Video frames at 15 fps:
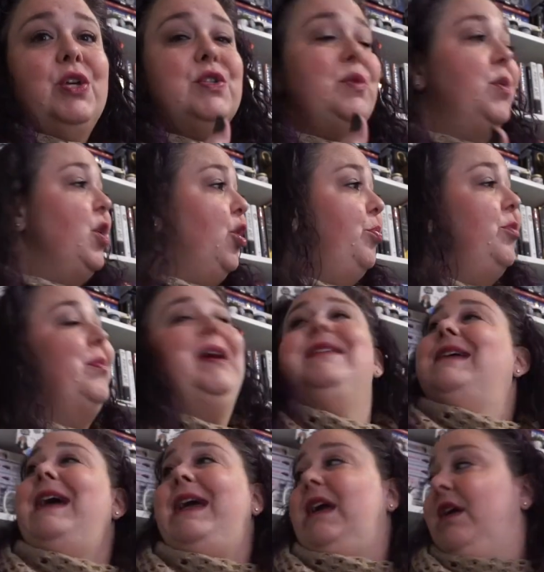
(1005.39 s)
So I'm gonna open my
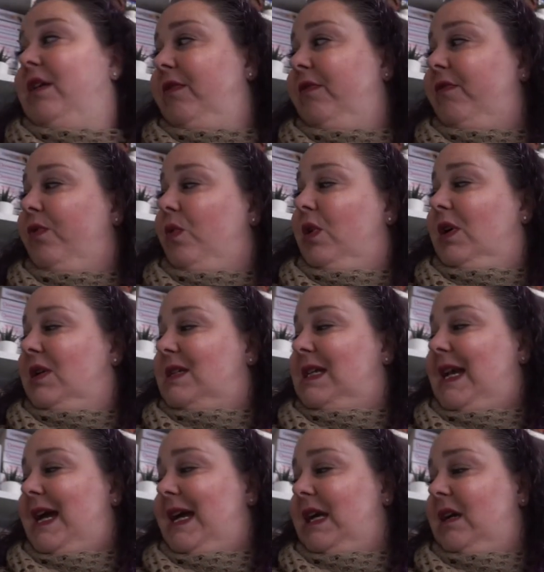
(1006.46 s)
day for
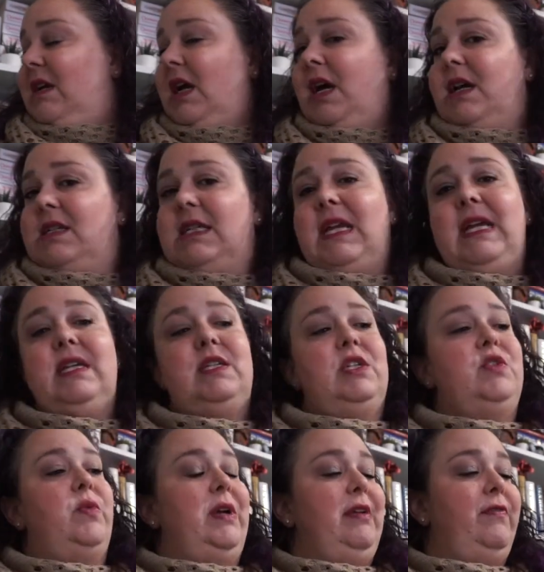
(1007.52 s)
today. Today is the
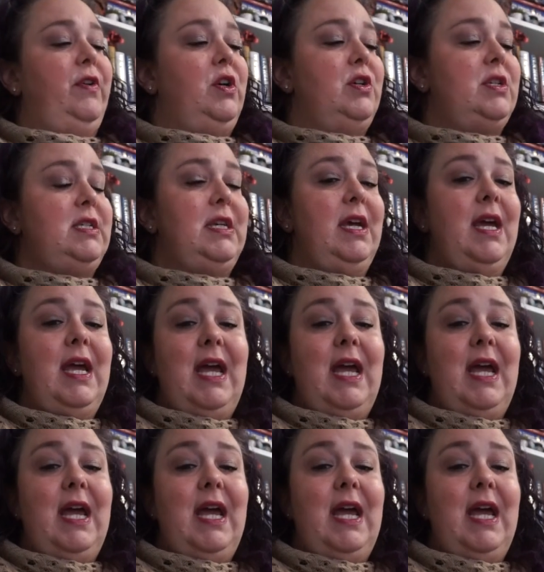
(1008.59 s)
21st.